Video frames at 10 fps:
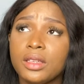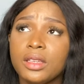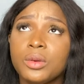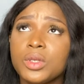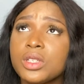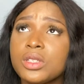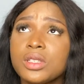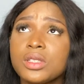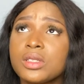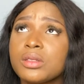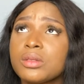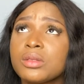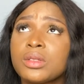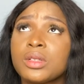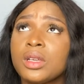It was just
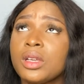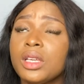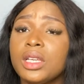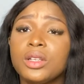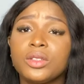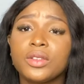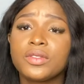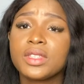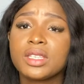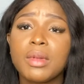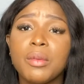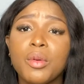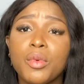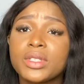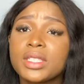a lot of things. My mom
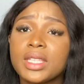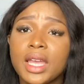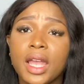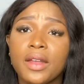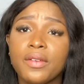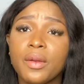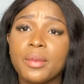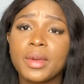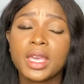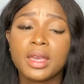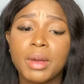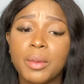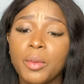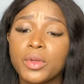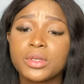was there for me. My
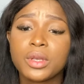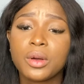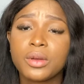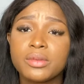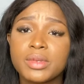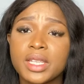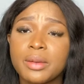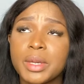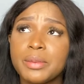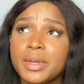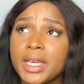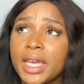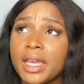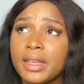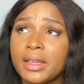mom was always beside my
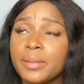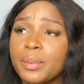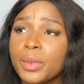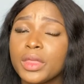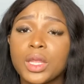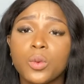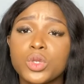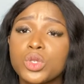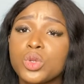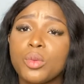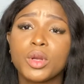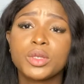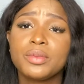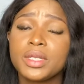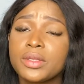bed. There was so much
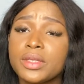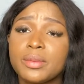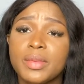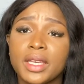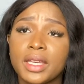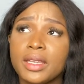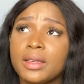bills to pay.